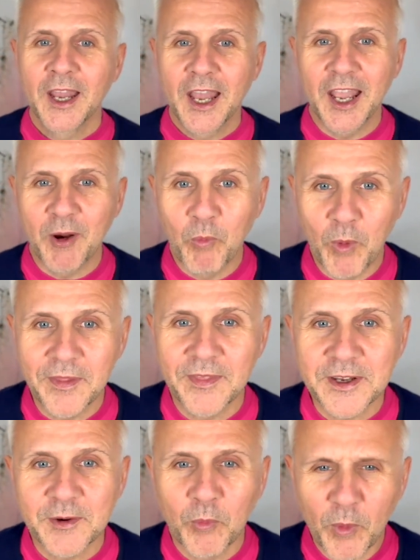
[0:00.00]
what
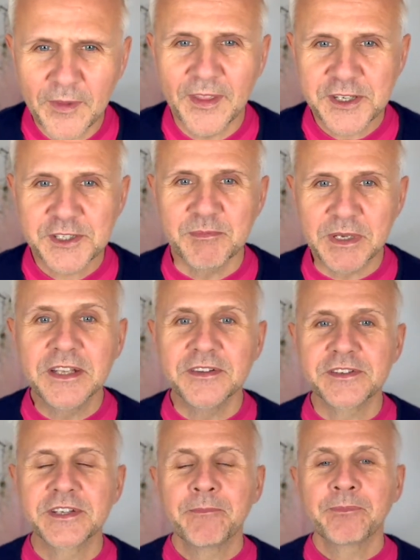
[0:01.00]
this
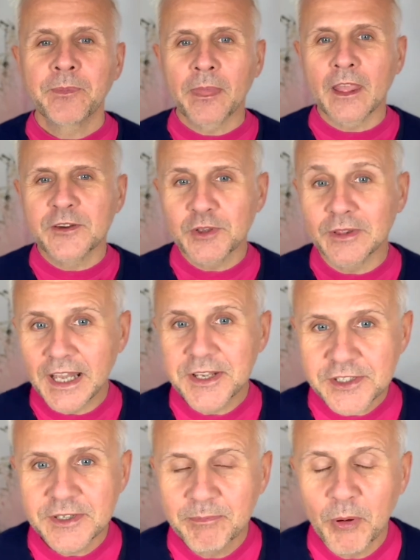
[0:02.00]
means. So let's
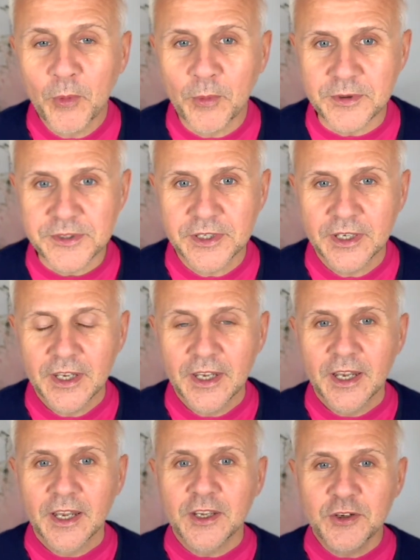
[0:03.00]
suppose
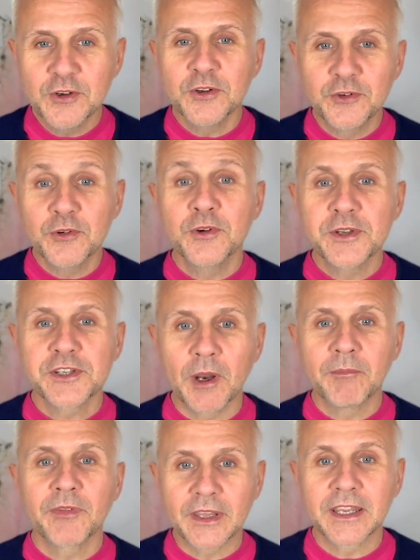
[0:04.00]
you do
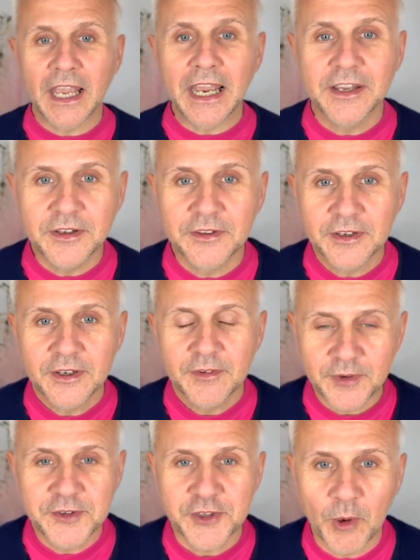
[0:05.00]
something kind
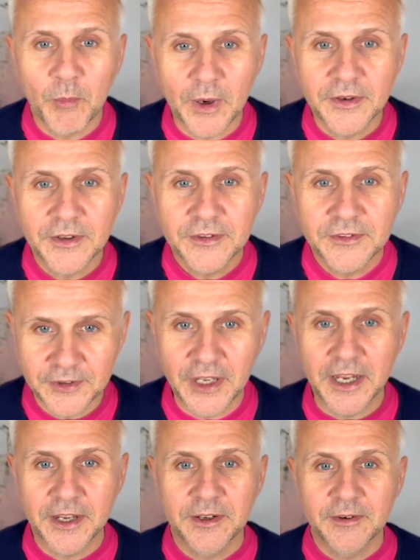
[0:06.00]
for someone
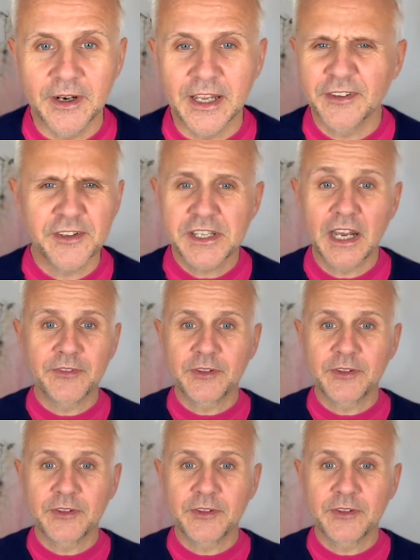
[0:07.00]
today, right? It doesn't have to